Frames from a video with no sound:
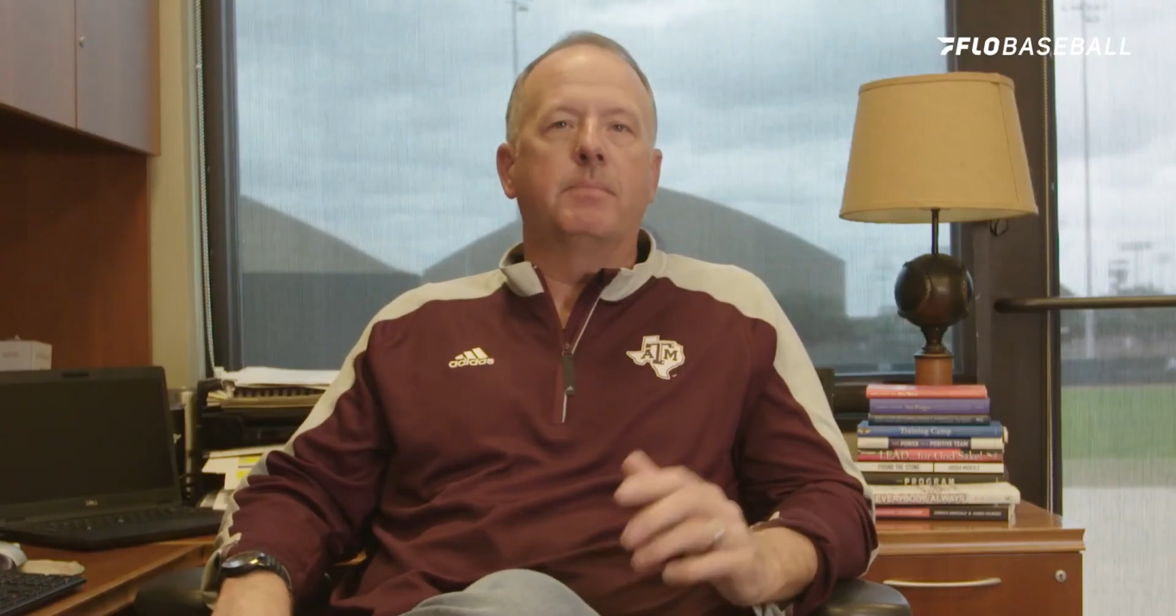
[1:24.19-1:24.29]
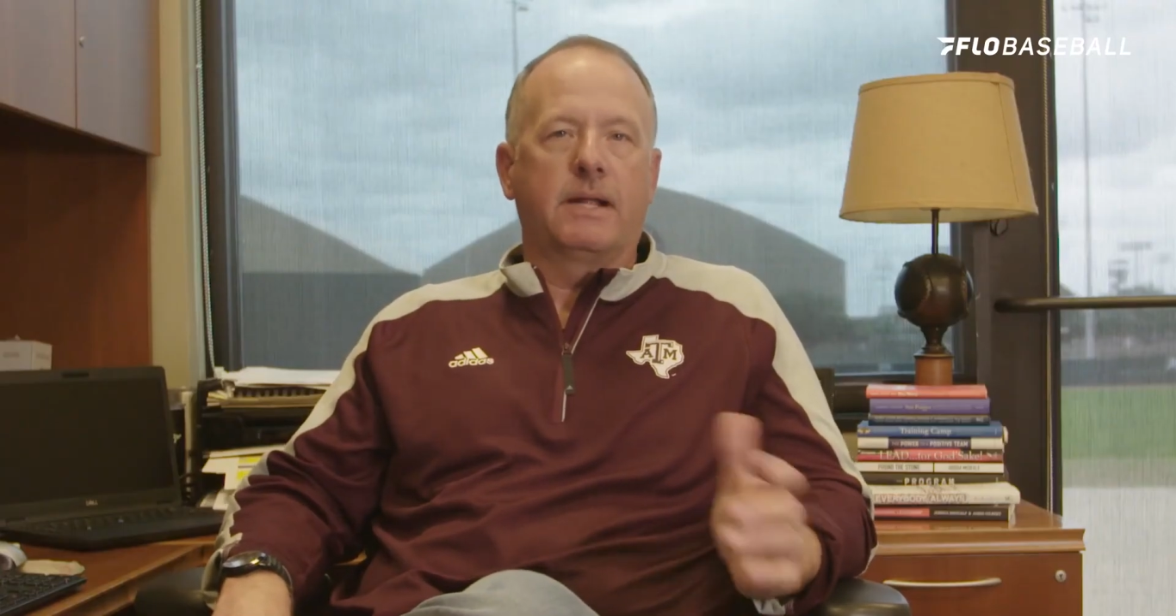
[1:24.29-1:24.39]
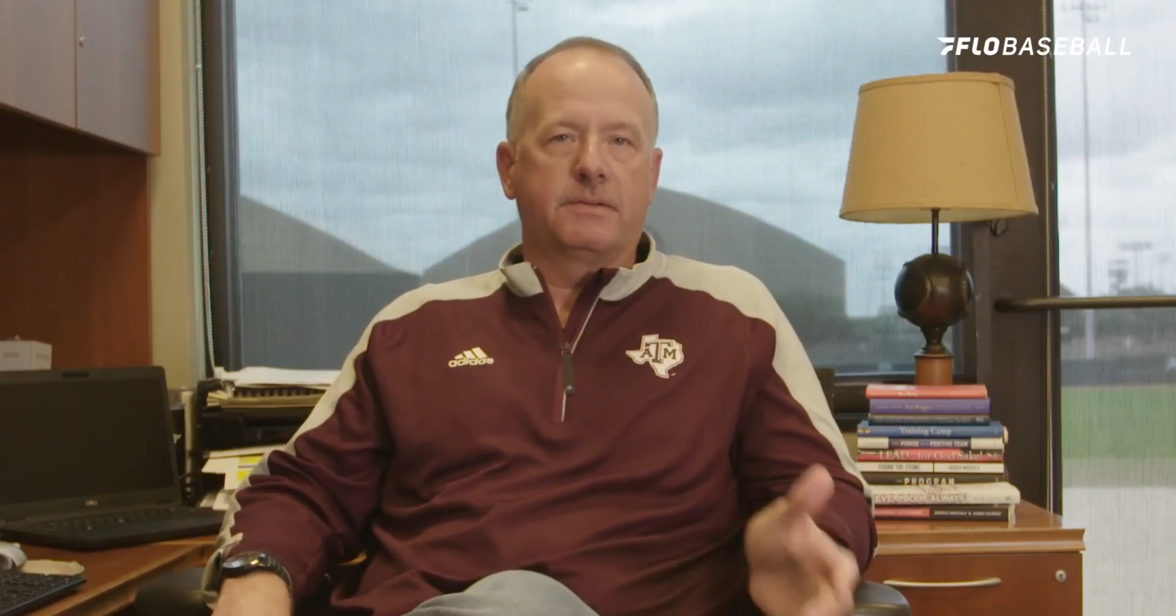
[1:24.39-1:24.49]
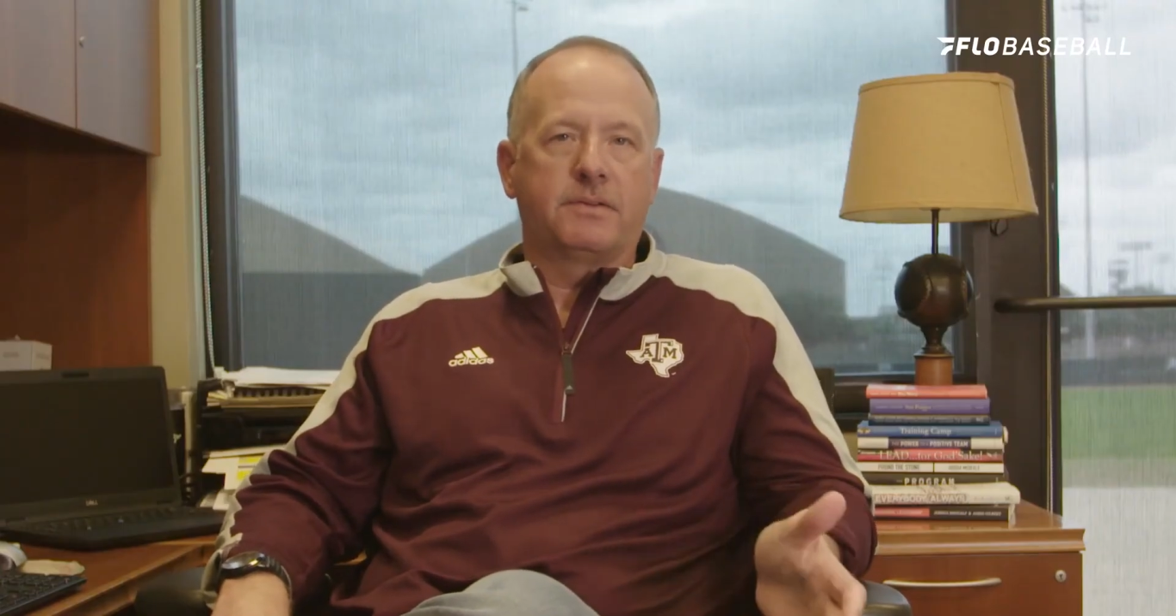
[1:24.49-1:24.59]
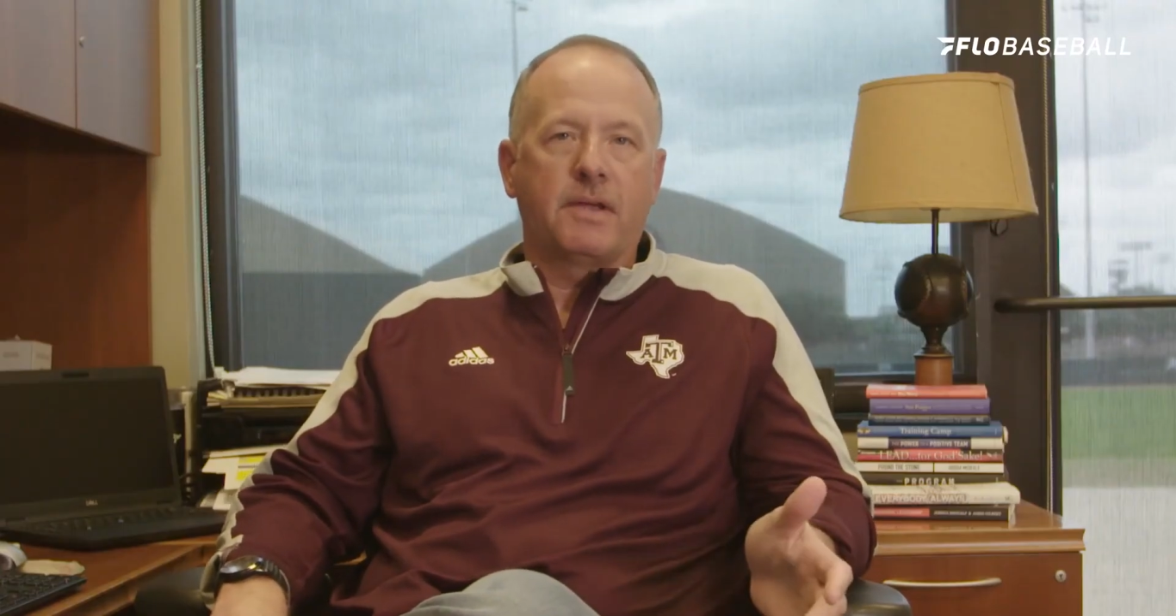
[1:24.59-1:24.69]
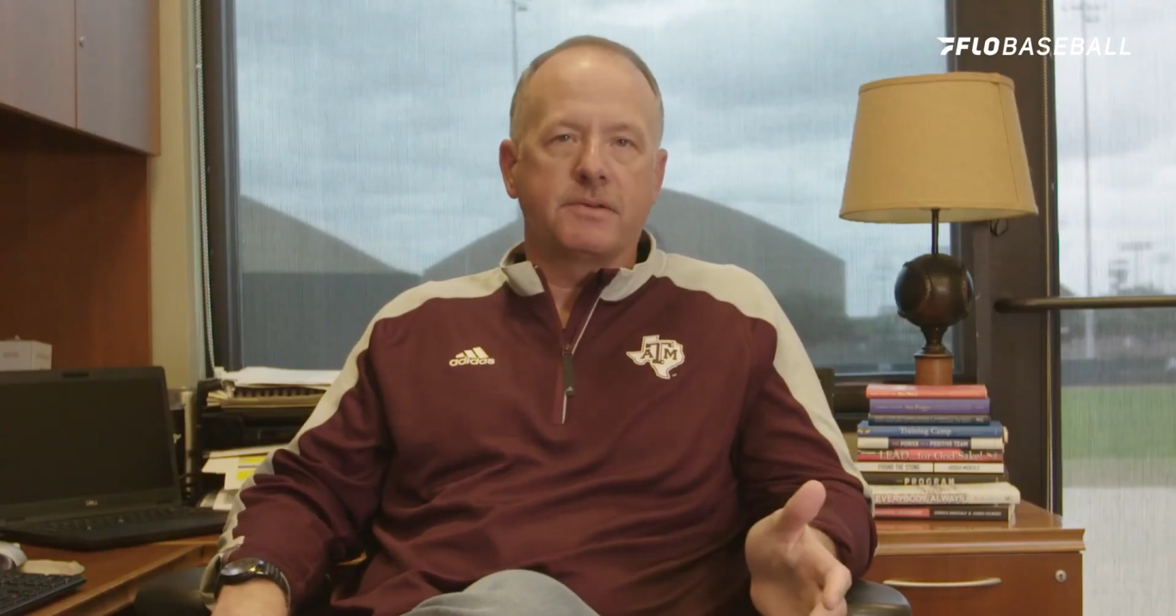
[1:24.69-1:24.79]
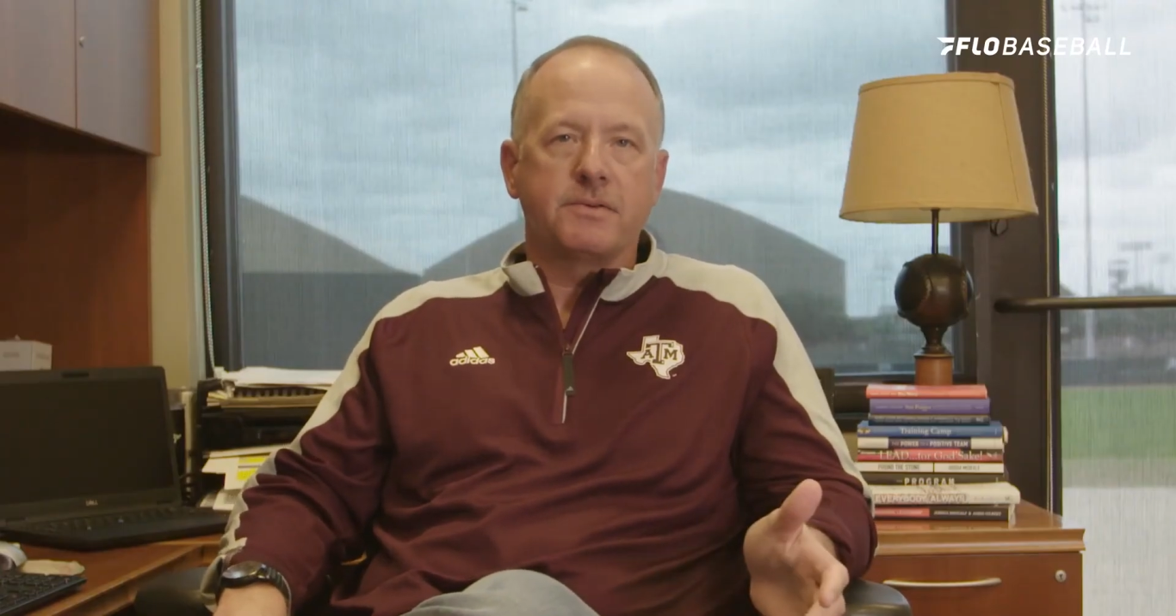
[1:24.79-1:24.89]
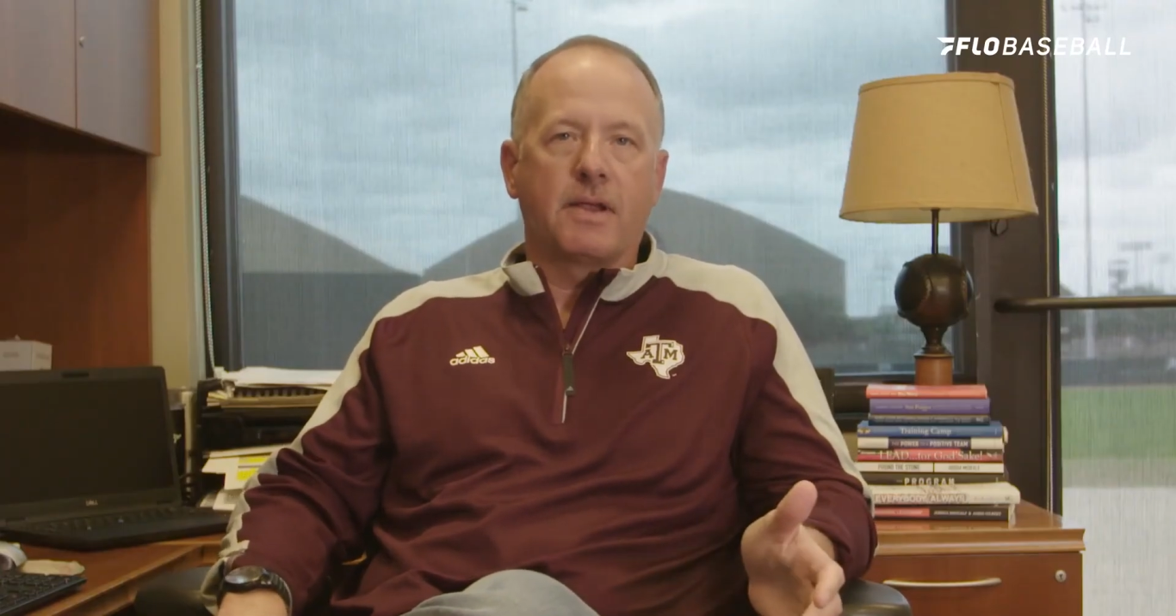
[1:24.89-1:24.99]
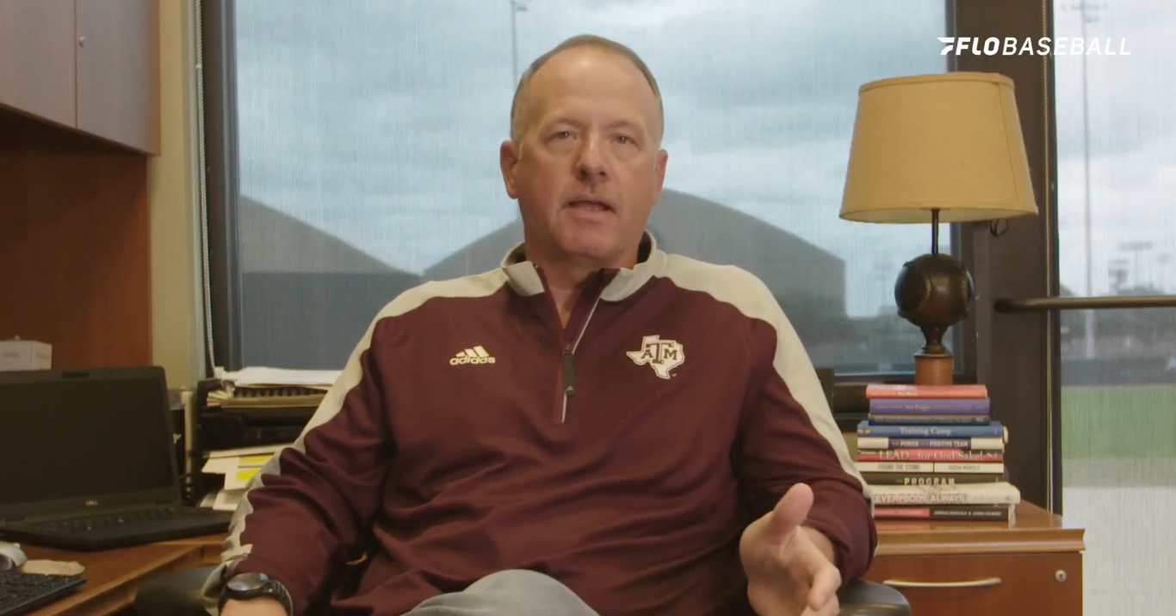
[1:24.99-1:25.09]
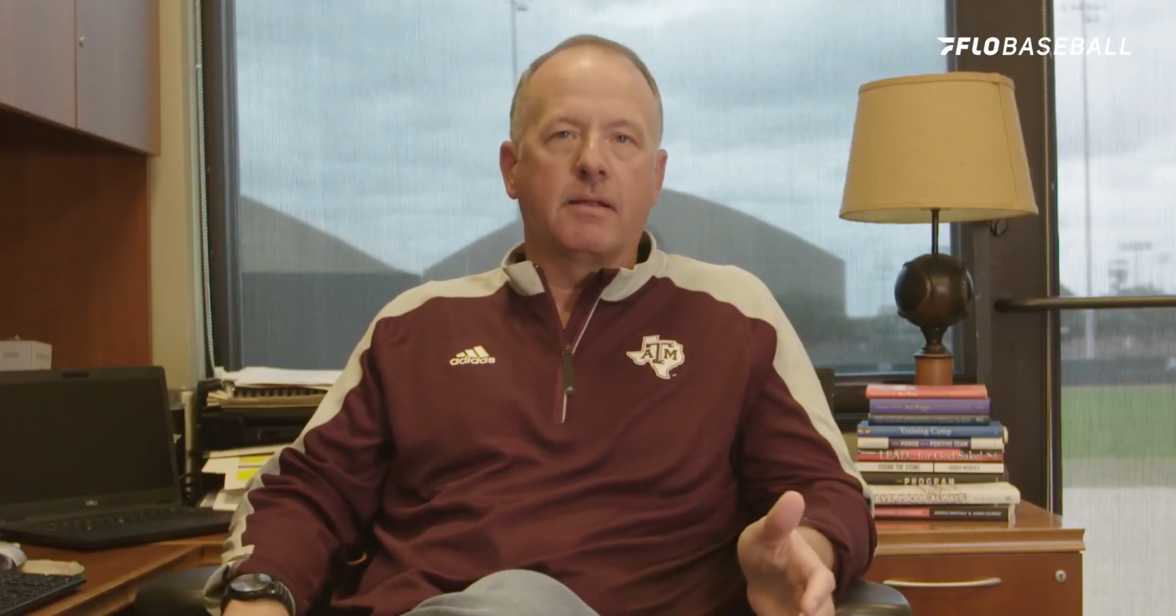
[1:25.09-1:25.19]
back to
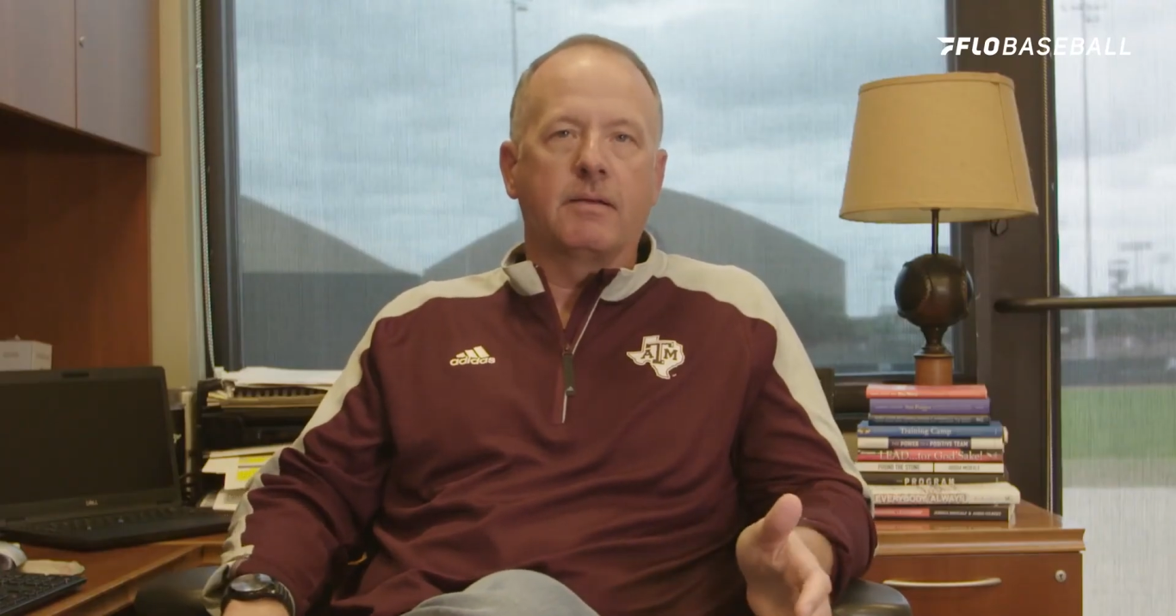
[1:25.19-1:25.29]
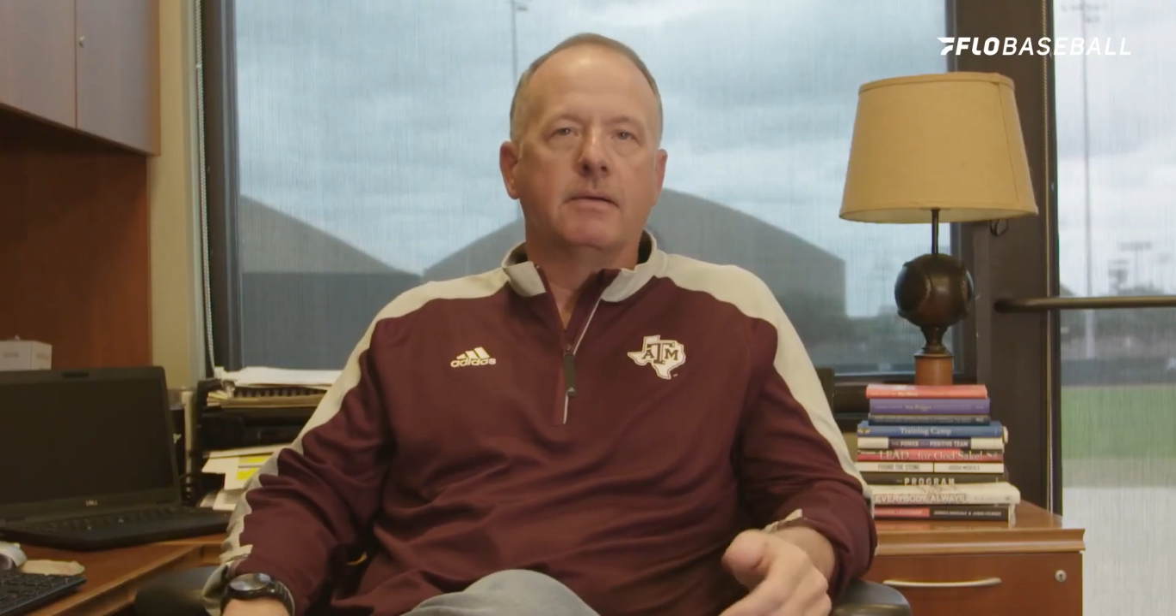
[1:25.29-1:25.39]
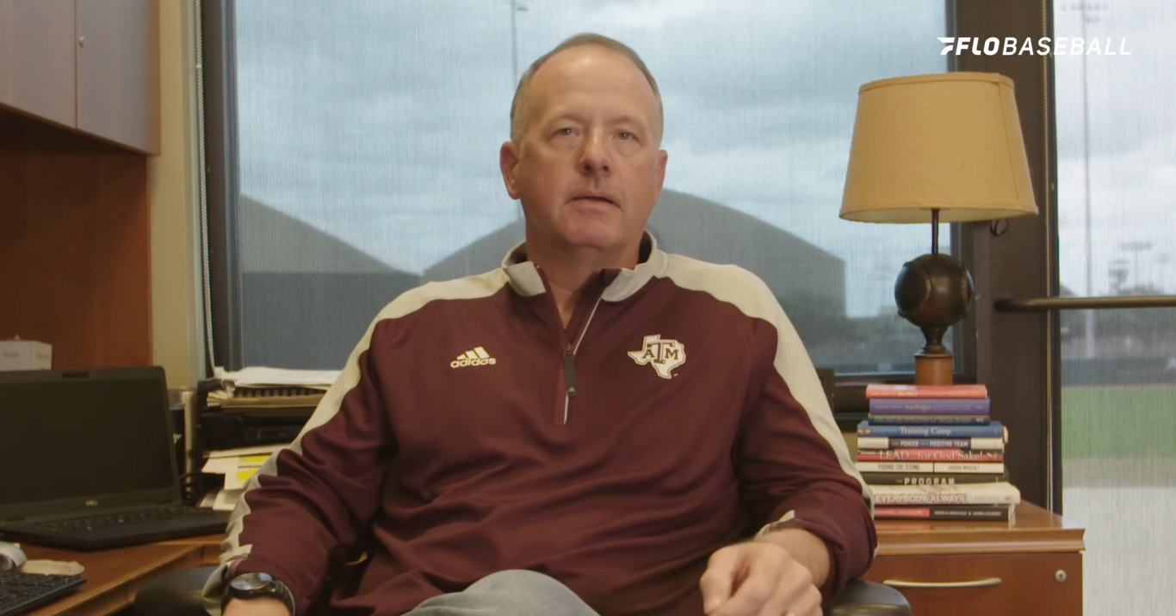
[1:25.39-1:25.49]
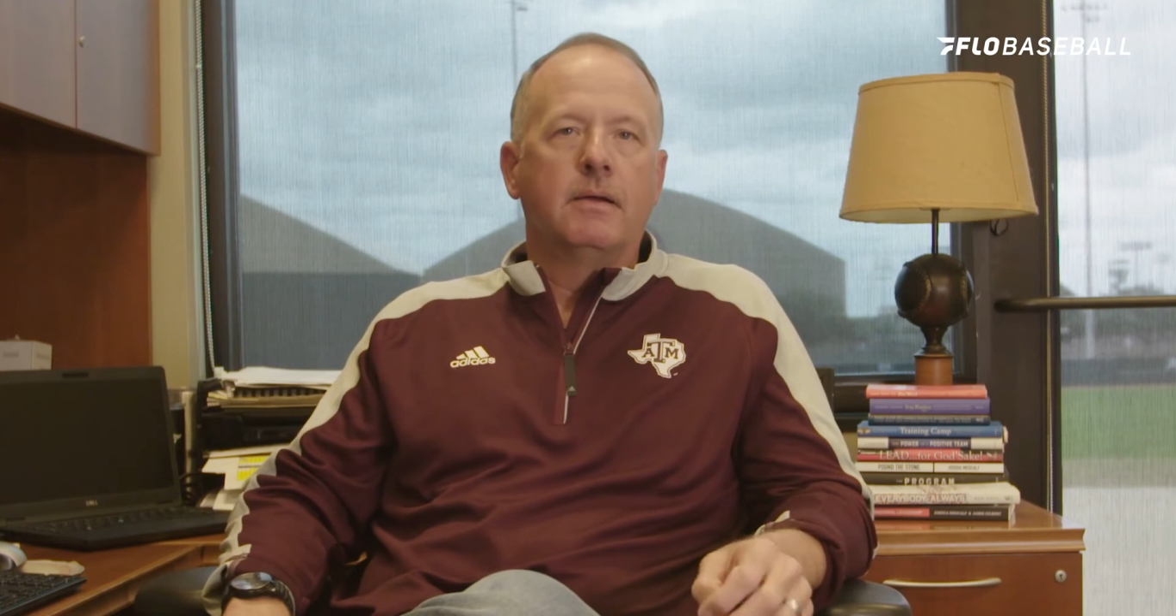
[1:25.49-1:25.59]
Texarkana